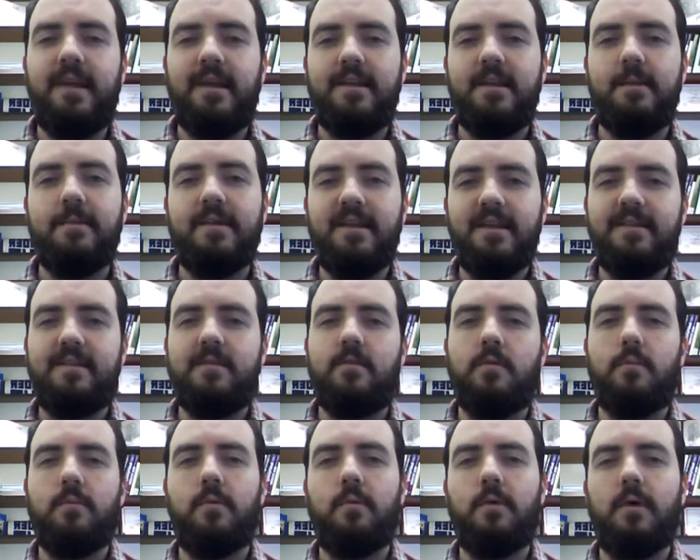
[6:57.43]
end up getting to
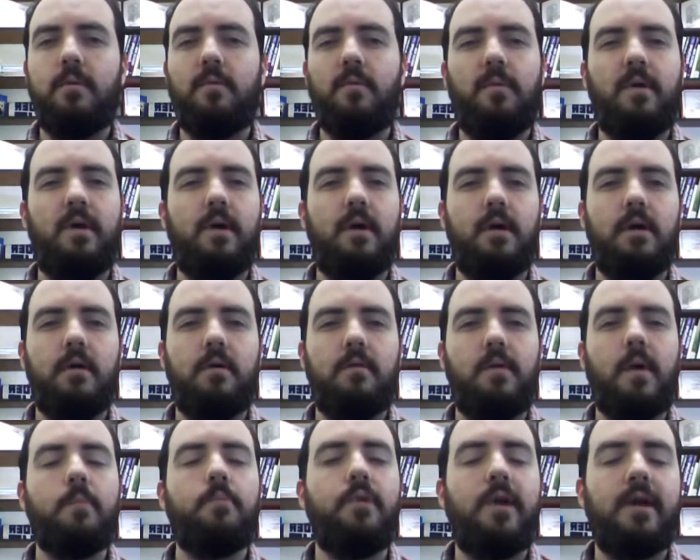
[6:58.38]
the point where
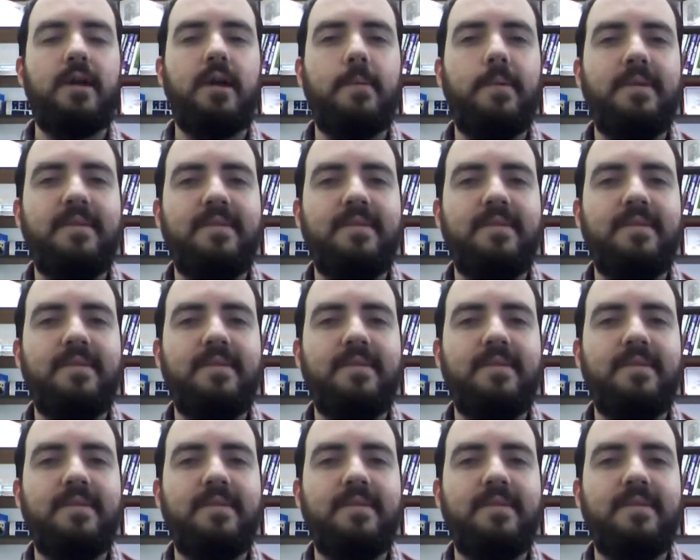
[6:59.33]
a breakup